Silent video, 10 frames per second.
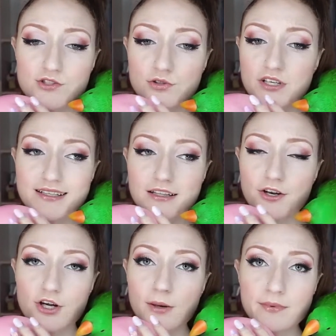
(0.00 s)
you'll get a
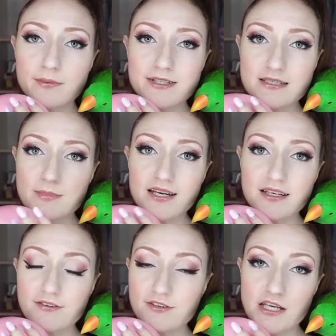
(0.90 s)
lot of compliments about
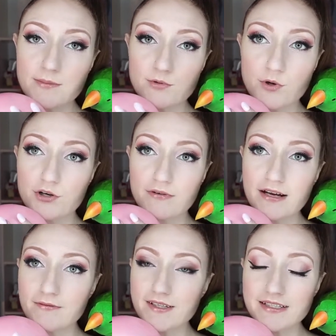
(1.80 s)
it every time you walk
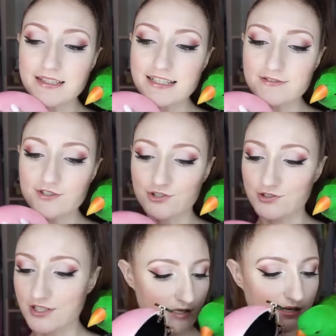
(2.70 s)
around wearing it, that's for
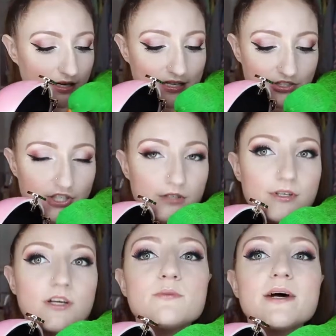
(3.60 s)
sure. Okay, Archie, you
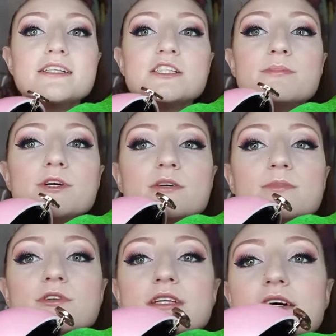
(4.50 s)
want to go back to your
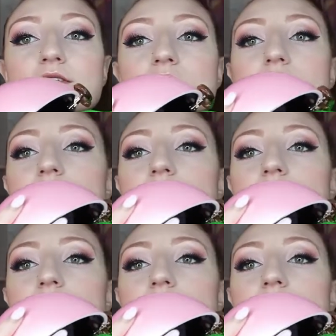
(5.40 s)
Pokeball now?